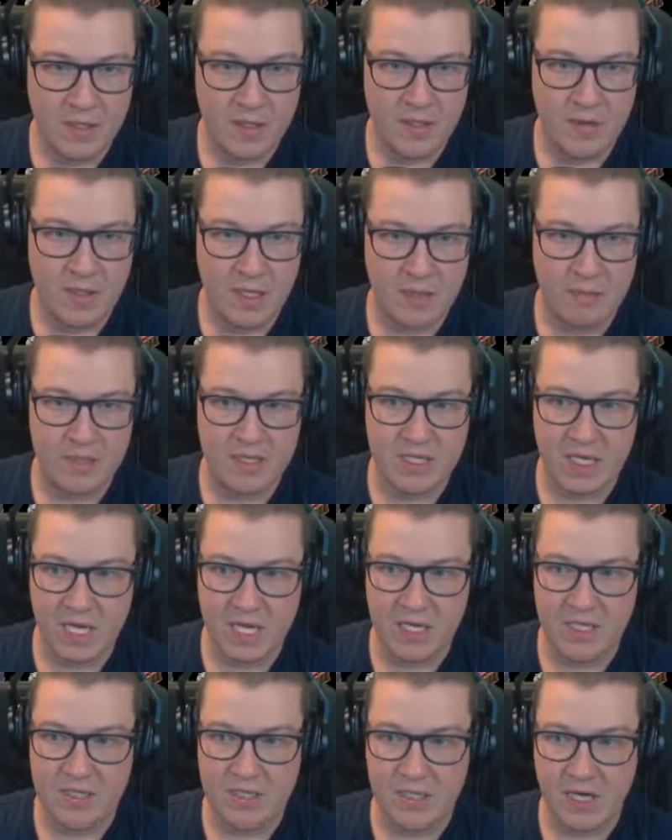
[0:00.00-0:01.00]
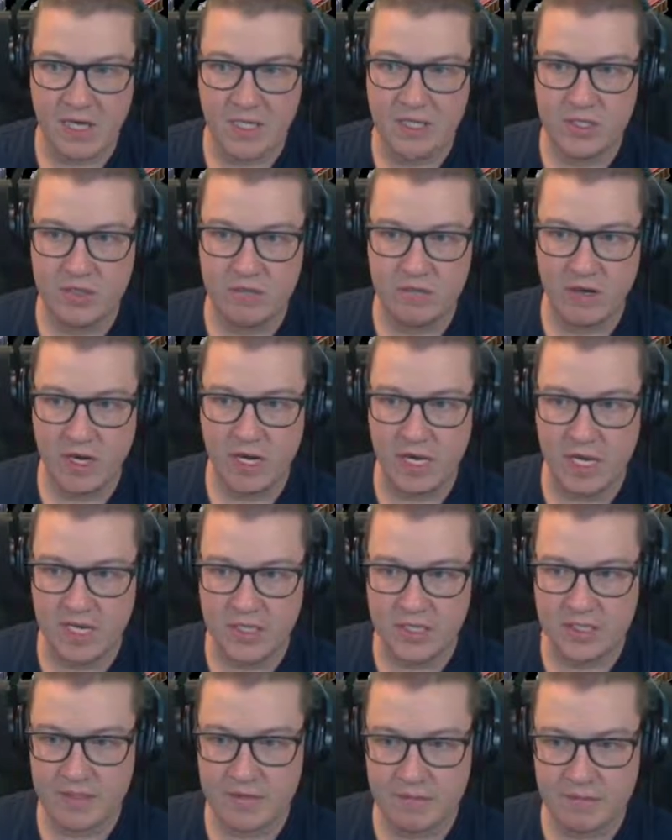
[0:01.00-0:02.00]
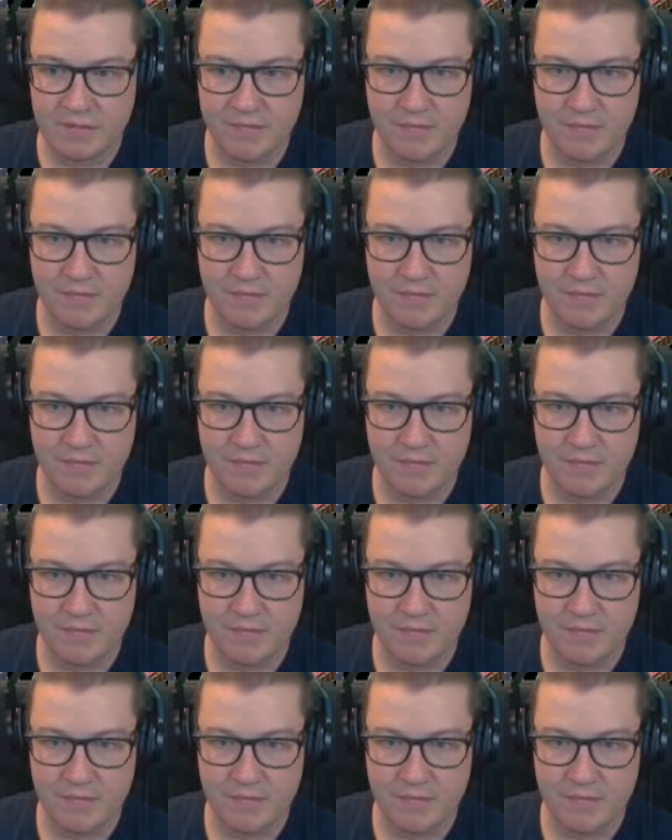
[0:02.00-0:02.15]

Aquarium is clean and tidy. Too right it is.